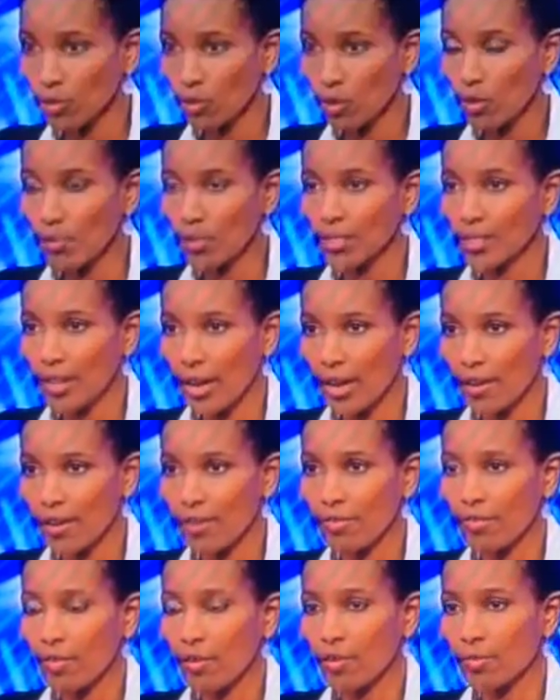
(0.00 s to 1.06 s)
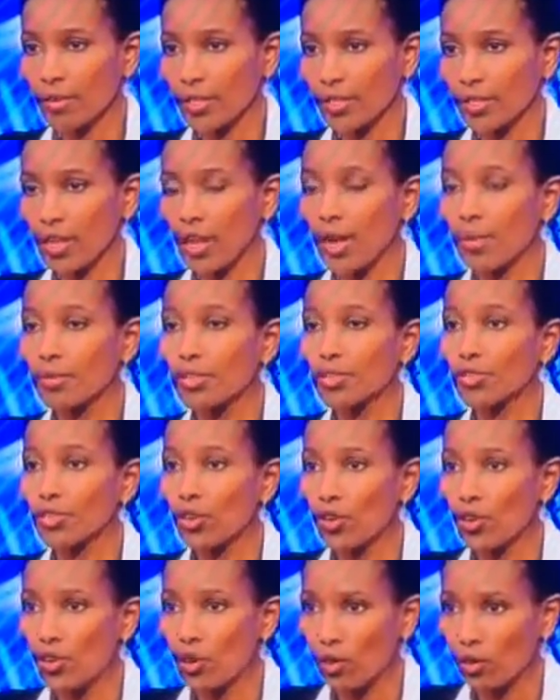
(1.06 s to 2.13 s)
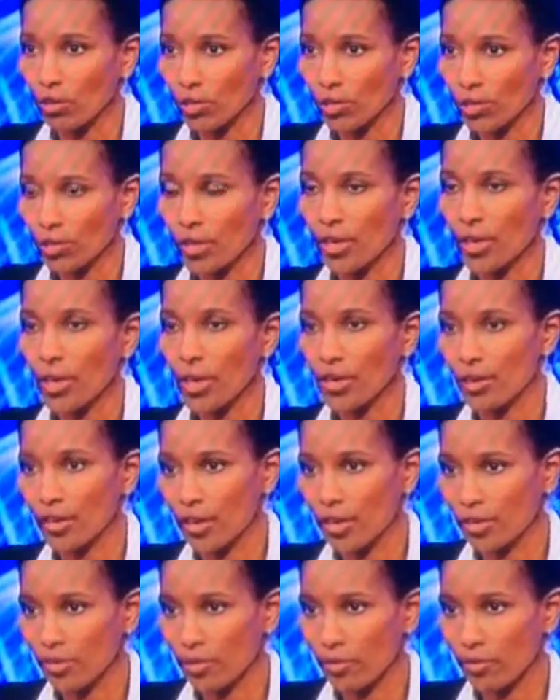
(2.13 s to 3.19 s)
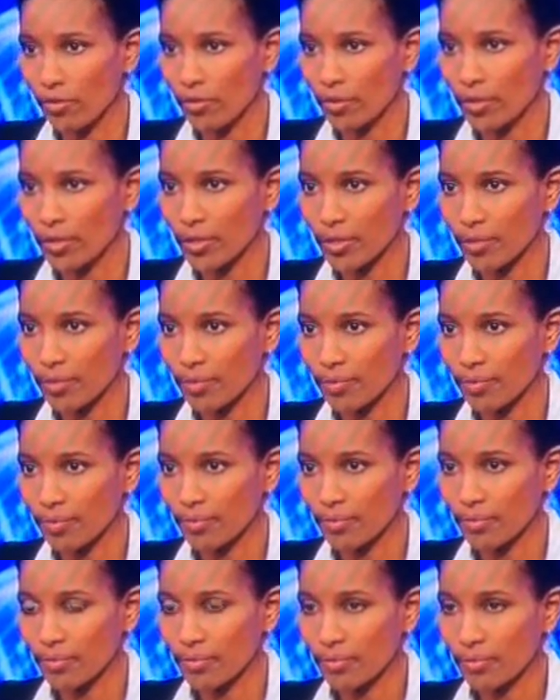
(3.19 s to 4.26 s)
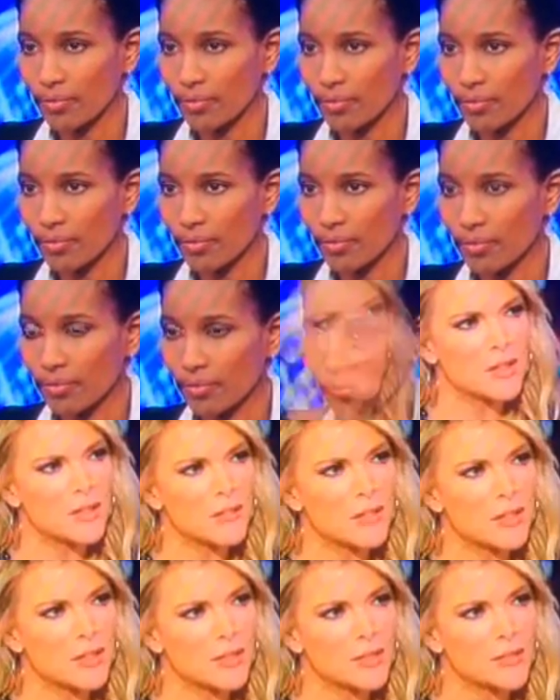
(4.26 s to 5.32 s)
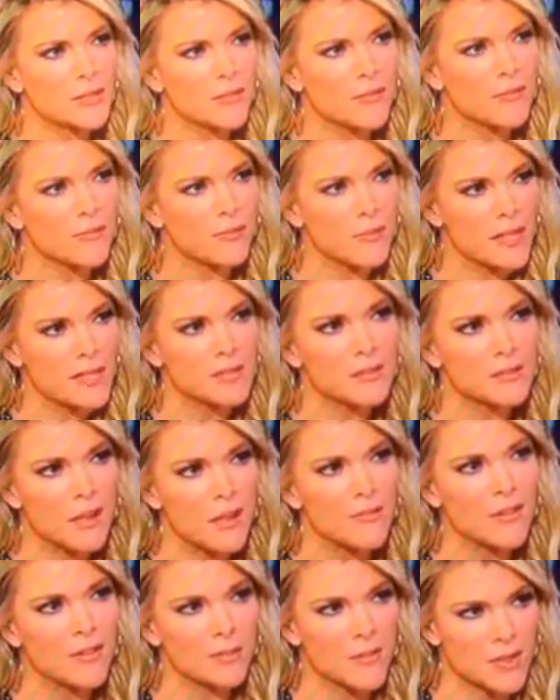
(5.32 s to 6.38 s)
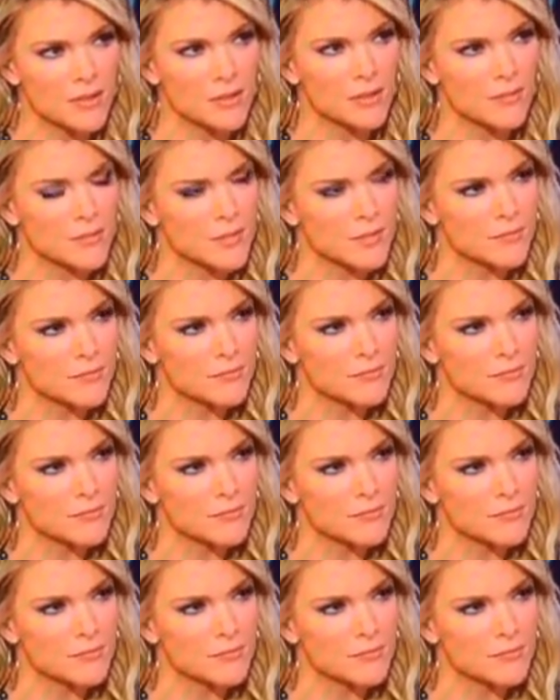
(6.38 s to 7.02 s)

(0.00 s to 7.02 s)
moment, unreformed Islam is not a religion of peace. How can you say that when there are so many millions of peace-loving Muslims?